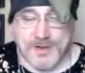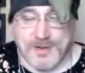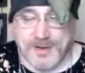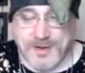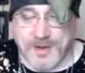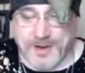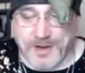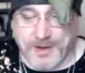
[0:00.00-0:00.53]

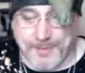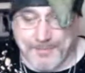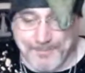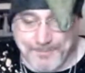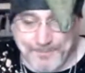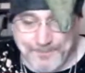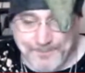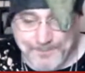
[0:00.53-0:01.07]

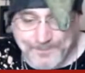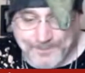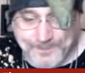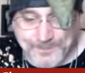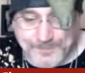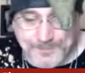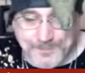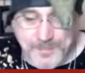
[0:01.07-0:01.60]

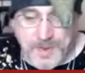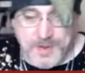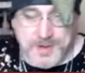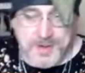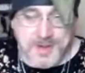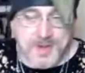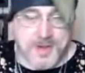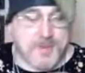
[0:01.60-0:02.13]

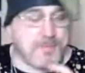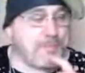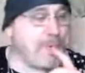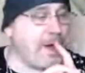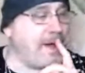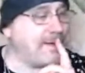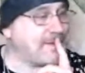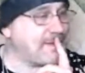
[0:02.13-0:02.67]

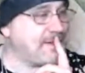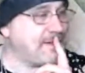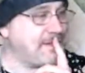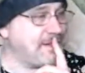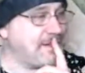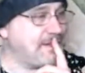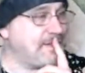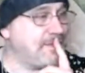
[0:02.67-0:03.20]
But
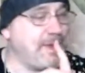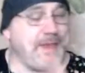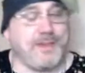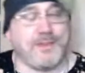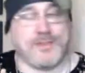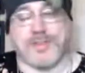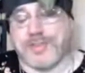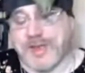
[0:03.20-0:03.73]
here's
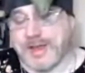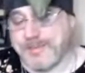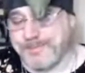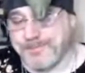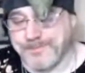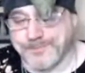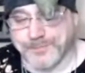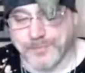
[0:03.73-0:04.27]
the thing.
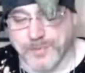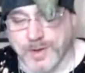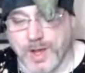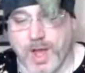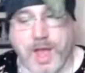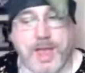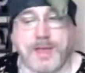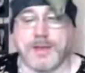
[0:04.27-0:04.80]

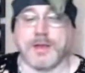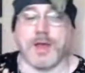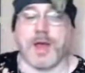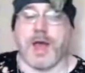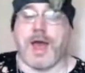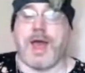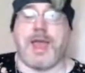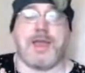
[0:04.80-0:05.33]

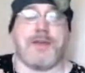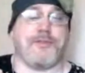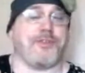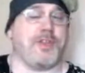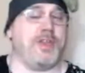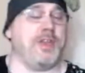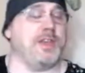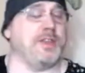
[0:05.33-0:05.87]
I've
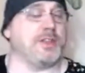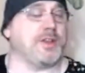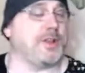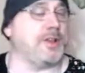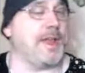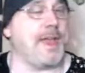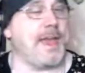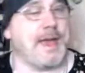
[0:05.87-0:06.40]
eaten
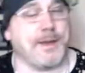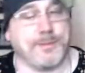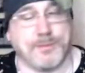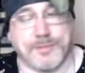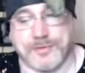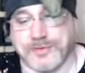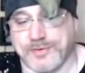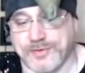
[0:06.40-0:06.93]

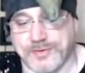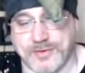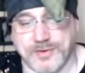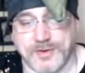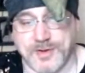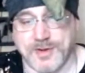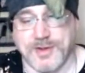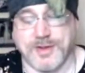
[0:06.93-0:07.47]
clams,
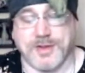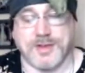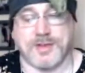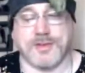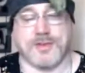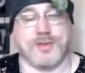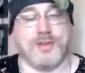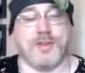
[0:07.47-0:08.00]

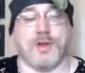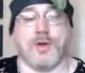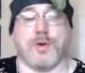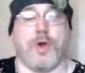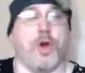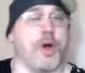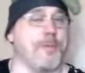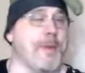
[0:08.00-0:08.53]
you know,
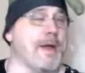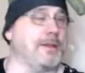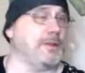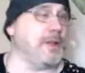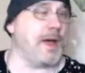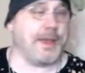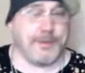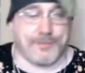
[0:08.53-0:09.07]
all my
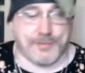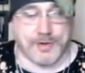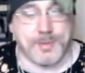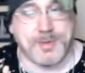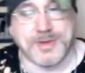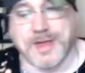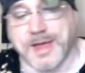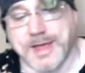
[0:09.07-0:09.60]
life. Let me
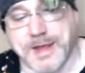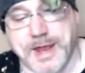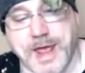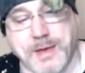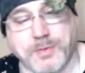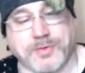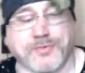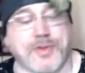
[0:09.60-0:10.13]
tell you, I
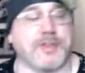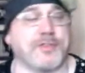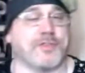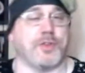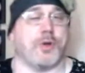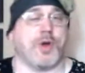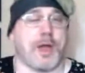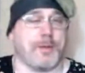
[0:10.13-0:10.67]
was raised, you know,
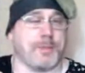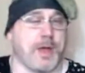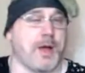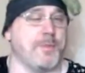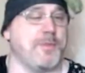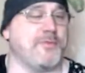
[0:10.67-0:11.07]
I'm in